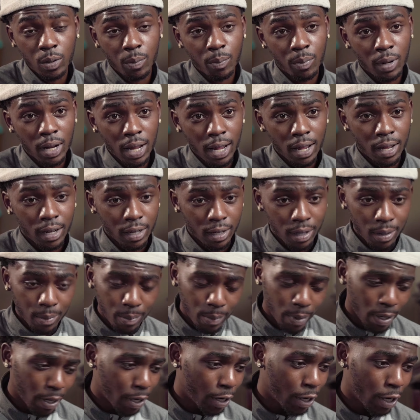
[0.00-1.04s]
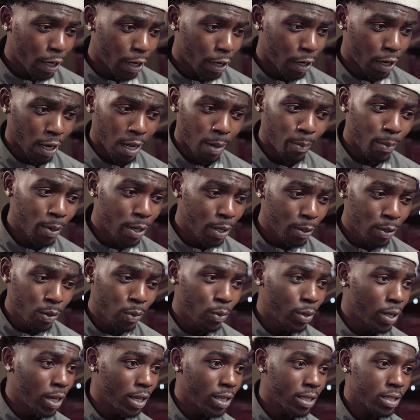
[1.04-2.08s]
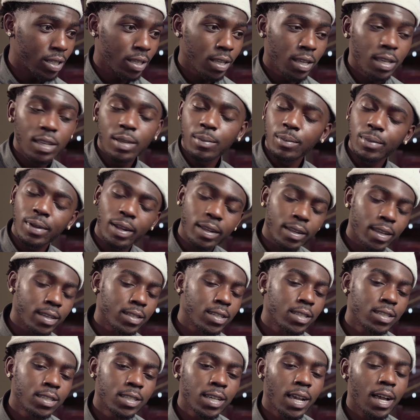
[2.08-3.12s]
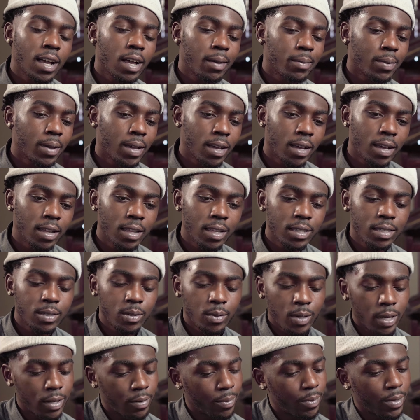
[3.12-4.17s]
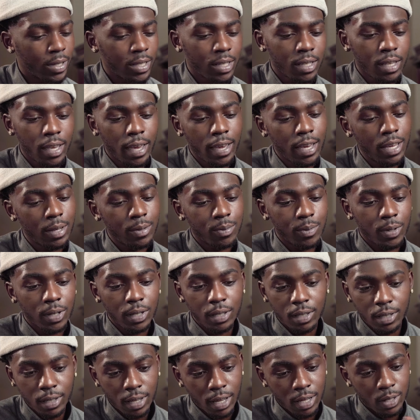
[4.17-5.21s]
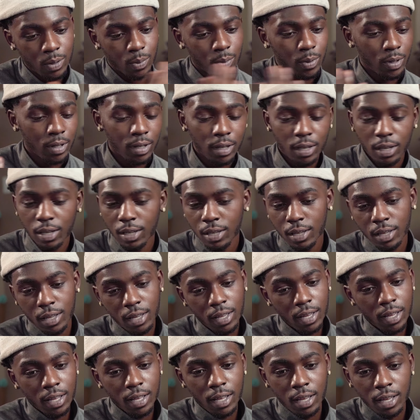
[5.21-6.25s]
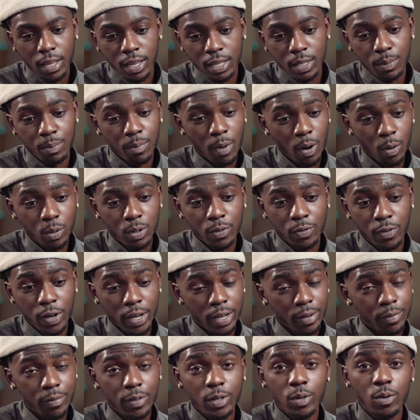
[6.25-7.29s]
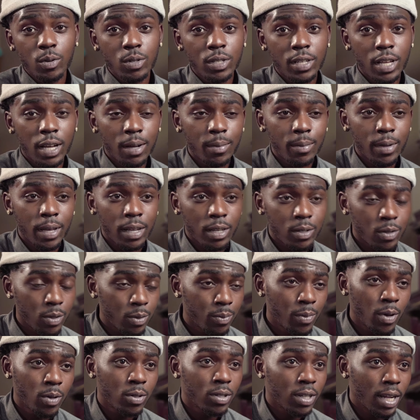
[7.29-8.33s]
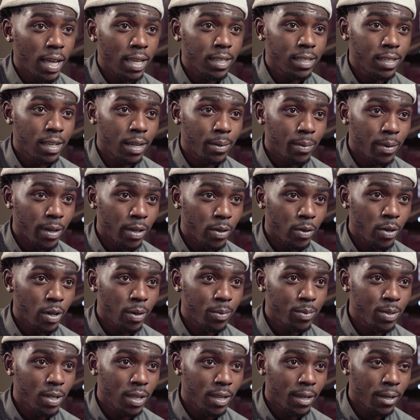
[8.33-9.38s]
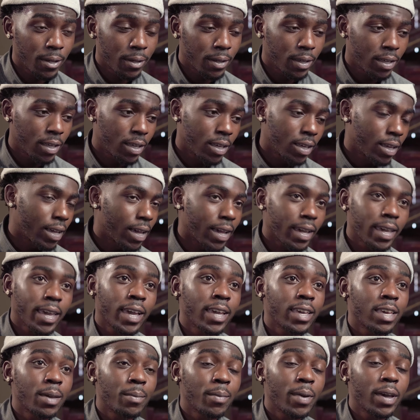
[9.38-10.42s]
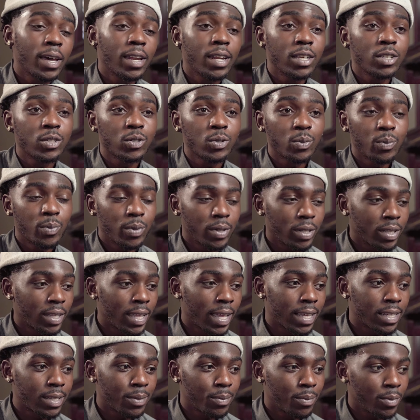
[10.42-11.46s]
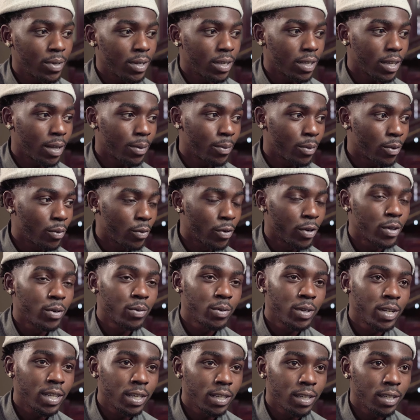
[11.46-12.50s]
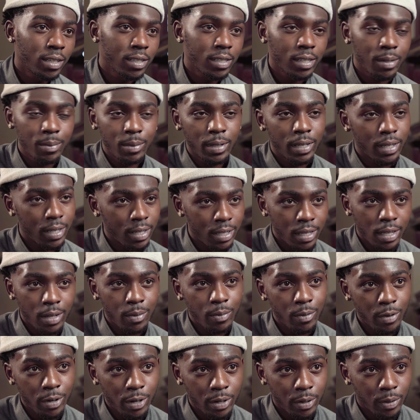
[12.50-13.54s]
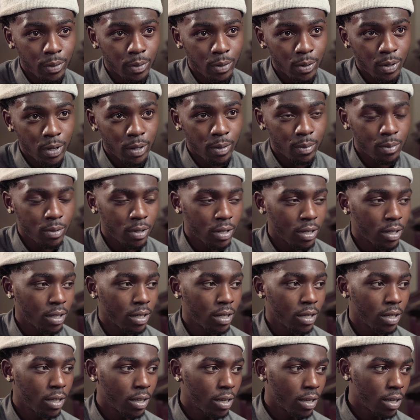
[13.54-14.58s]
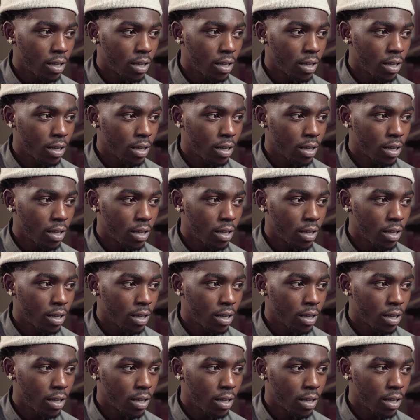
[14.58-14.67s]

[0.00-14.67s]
on the block, man, da da da. But he do this. Like that's his job, y'all. That's to give him his engagement. That's what his most fucking views come at. That's his most likes come at. You know what I'm saying? Right. I can't get mad at you, but that's me. I'm a real nigga. Some niggas ain't real. You know what I'm saying?